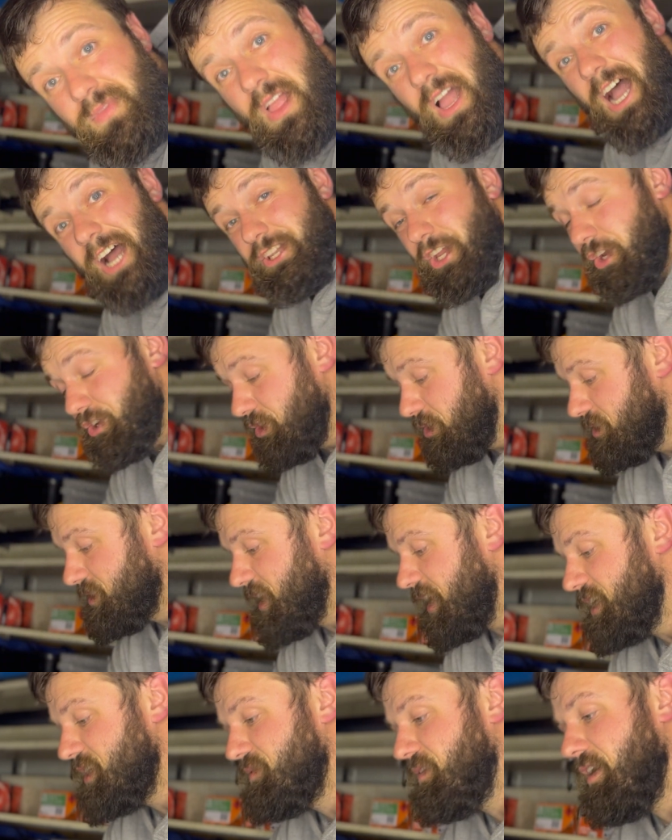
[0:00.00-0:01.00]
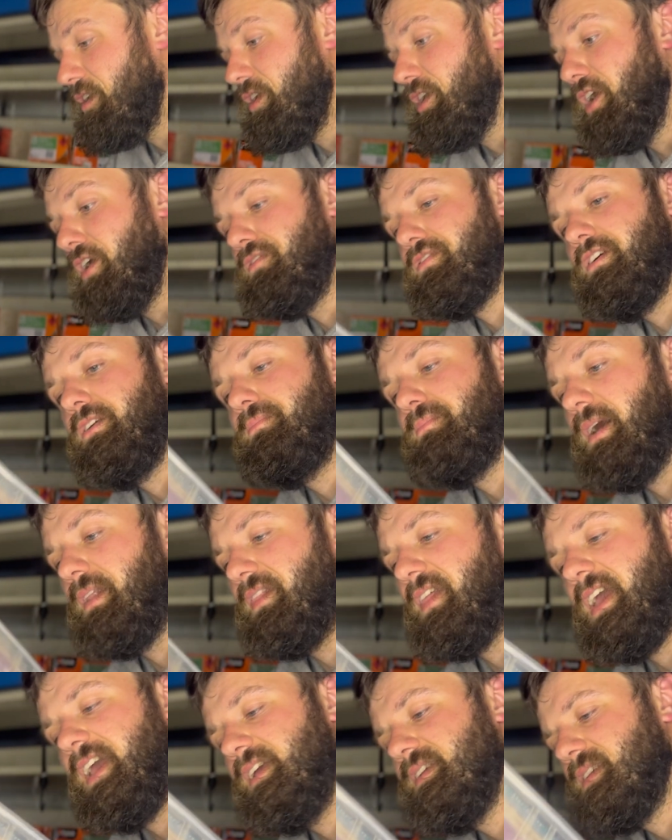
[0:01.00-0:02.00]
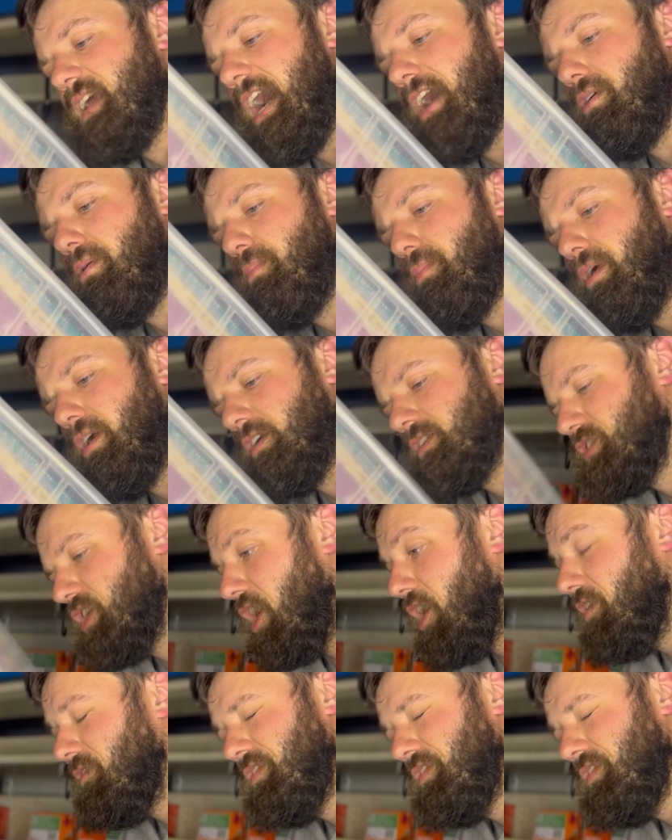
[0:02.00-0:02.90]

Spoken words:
I don't use these very often, but these are a box of